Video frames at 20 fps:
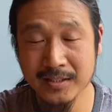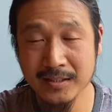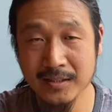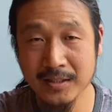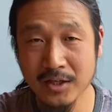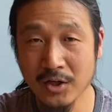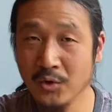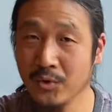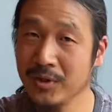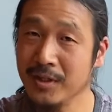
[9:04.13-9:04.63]

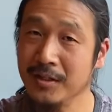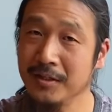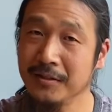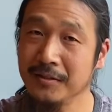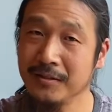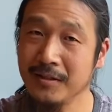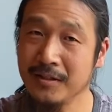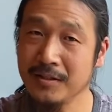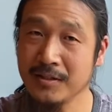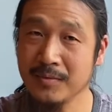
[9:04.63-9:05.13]
owner,
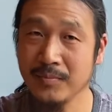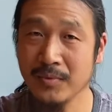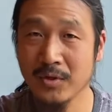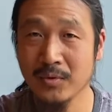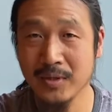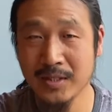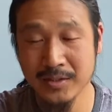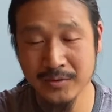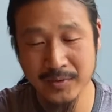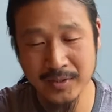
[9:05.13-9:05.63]
a small
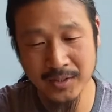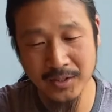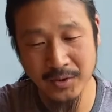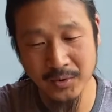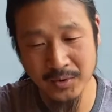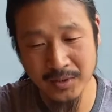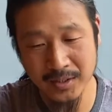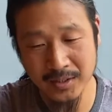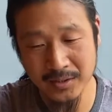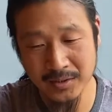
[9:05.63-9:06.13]
restaurant
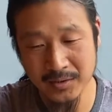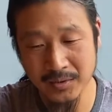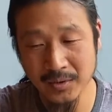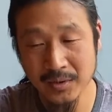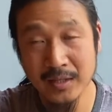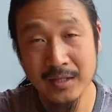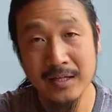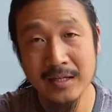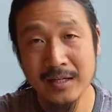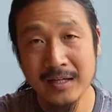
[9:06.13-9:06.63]
owner. So
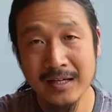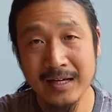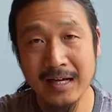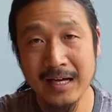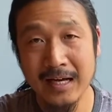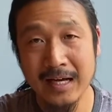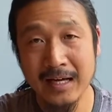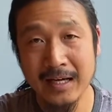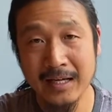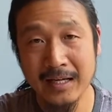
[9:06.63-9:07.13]

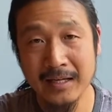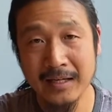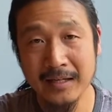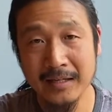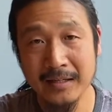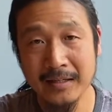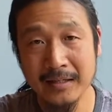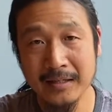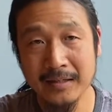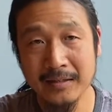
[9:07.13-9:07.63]

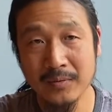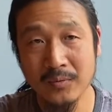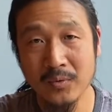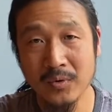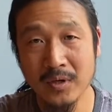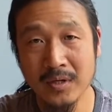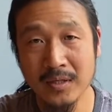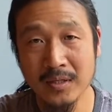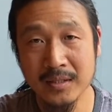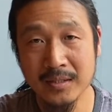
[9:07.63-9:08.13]
I
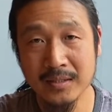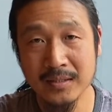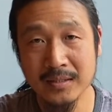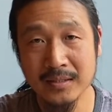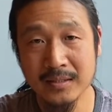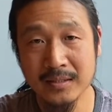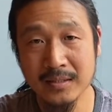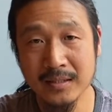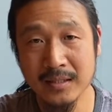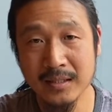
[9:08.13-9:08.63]

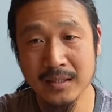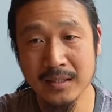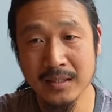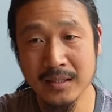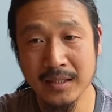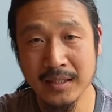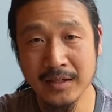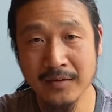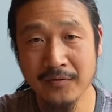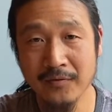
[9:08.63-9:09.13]
was
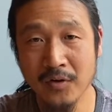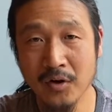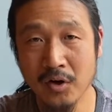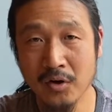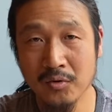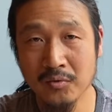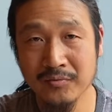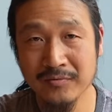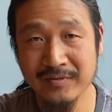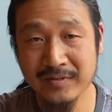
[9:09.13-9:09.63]

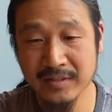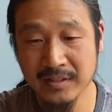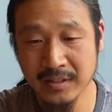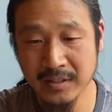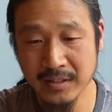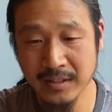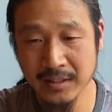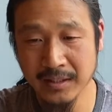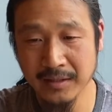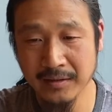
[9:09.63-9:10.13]
involved
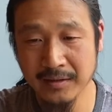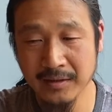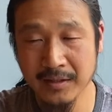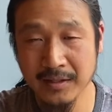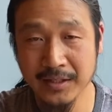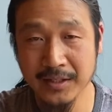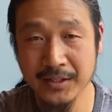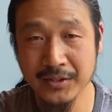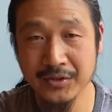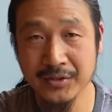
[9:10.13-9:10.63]
in the
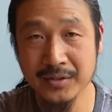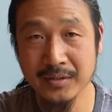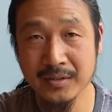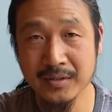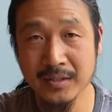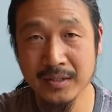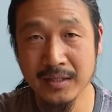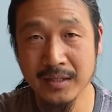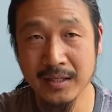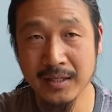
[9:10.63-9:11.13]
kitchen
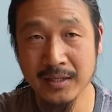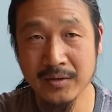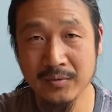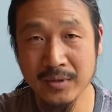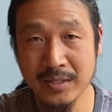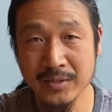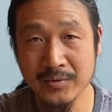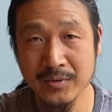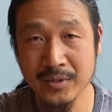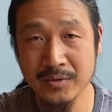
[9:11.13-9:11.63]
and the
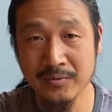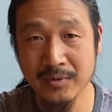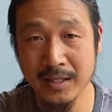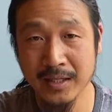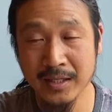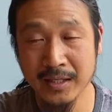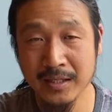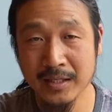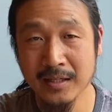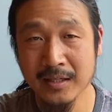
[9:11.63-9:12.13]
restaurant
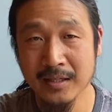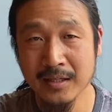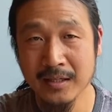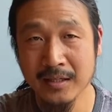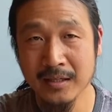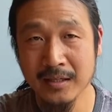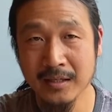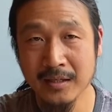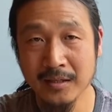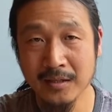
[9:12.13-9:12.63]
running
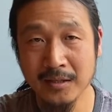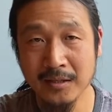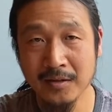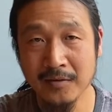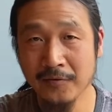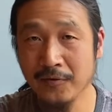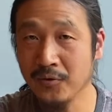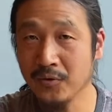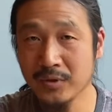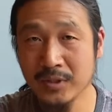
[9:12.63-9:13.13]

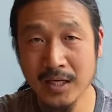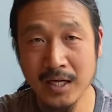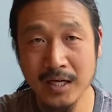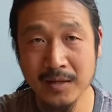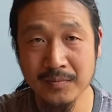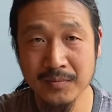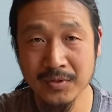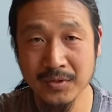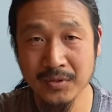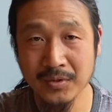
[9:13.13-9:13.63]
full
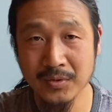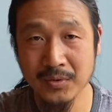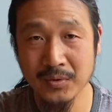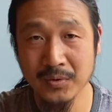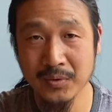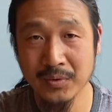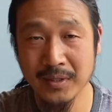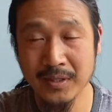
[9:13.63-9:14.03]
time. So